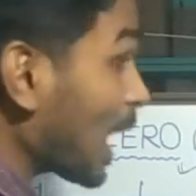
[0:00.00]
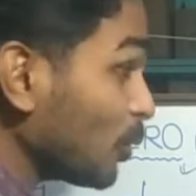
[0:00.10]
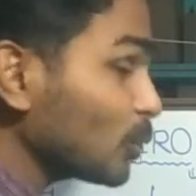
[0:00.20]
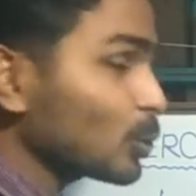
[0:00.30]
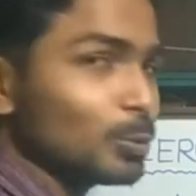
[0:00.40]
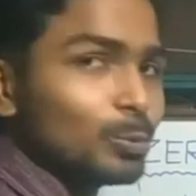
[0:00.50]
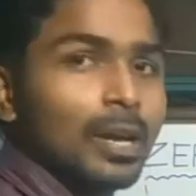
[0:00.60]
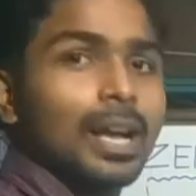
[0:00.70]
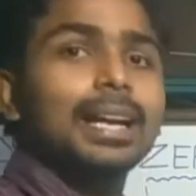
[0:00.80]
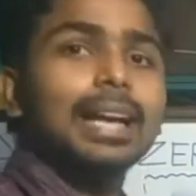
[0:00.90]
how
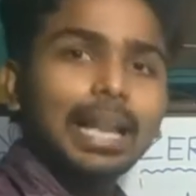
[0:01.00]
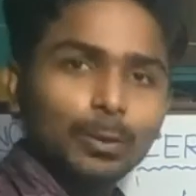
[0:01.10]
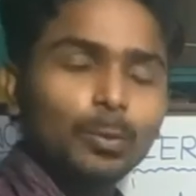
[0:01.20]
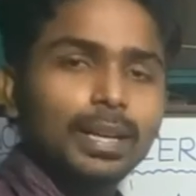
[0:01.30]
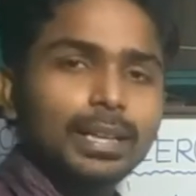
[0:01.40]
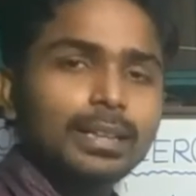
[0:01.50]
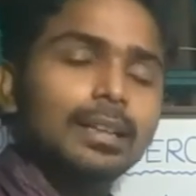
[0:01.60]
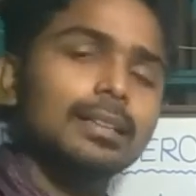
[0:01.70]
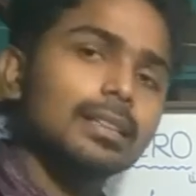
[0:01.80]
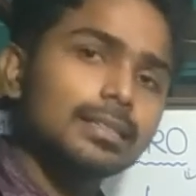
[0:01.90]
to
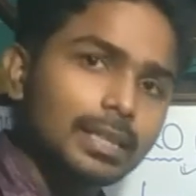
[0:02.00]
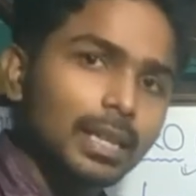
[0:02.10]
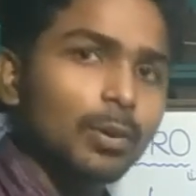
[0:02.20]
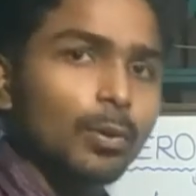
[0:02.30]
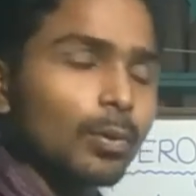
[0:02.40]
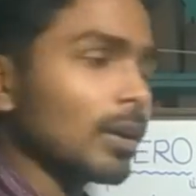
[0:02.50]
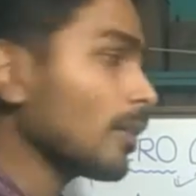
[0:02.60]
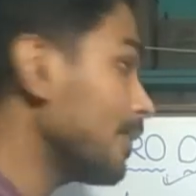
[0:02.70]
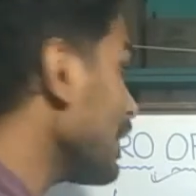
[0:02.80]
calculate the 0 of